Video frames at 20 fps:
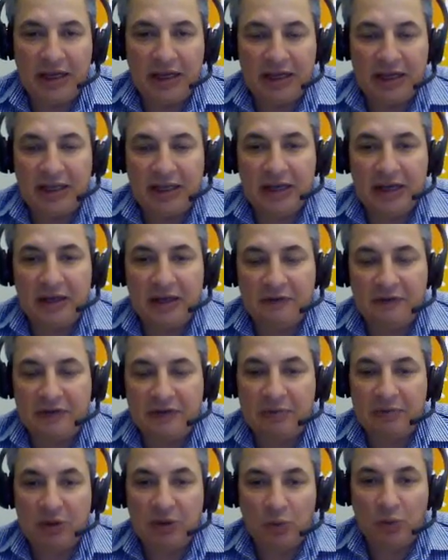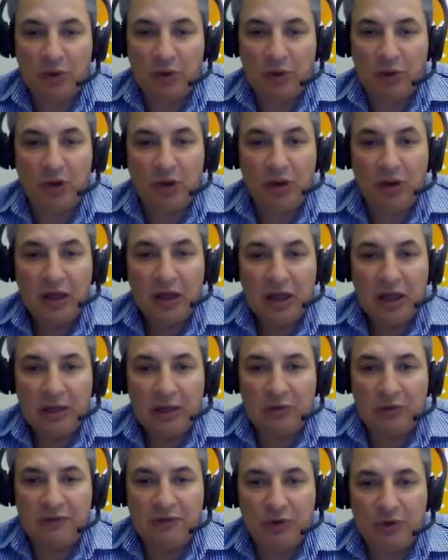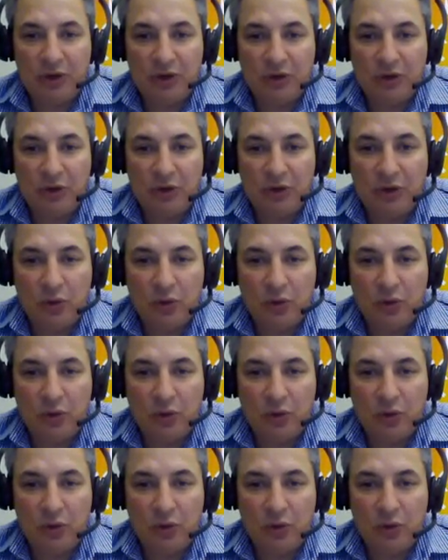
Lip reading: And again, if something went wrong, it was very